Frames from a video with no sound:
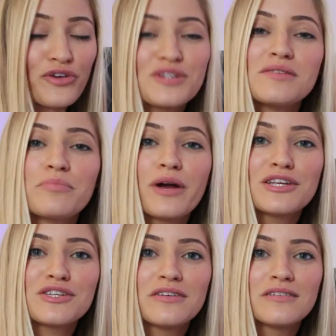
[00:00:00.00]
First
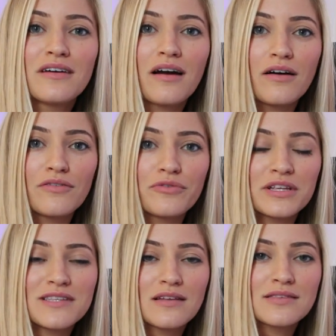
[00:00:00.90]
impression of
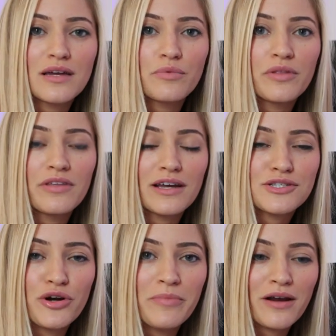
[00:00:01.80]
what it sounds like with the
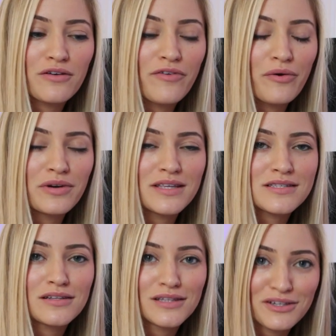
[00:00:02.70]
external microphone,
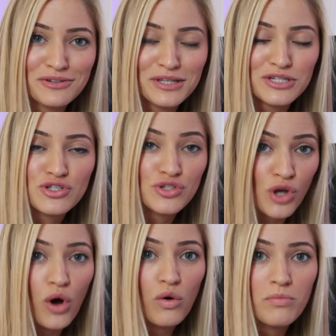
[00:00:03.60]
it's clearly
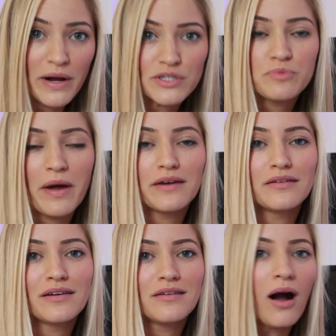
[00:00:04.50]
so much
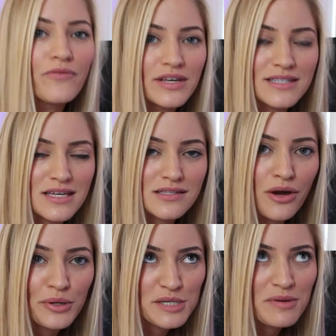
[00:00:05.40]
better. And obviously it's
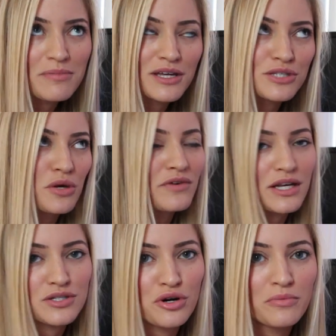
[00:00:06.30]
going to be because you have an
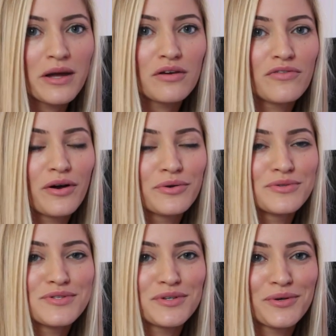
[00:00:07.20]
external
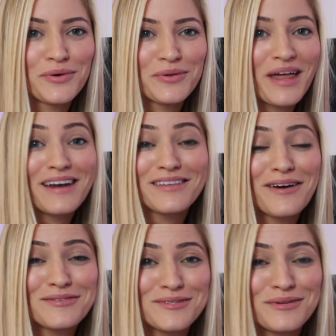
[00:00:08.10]
microphone, so that
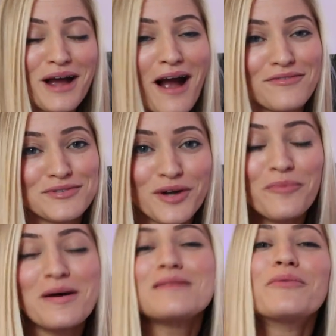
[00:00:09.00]
allows you to have so
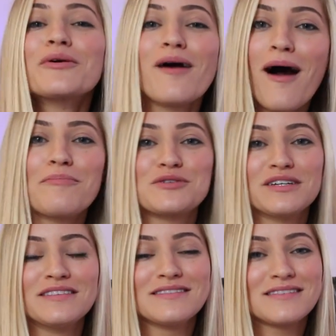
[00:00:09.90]
many more
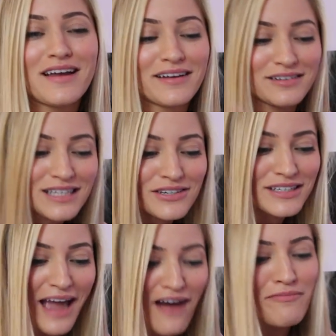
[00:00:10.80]
options and
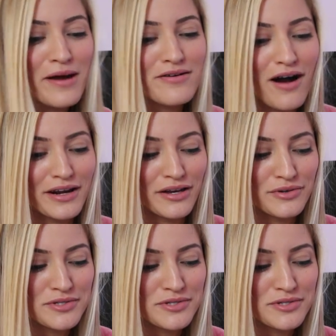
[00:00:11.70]
clearly have better audio.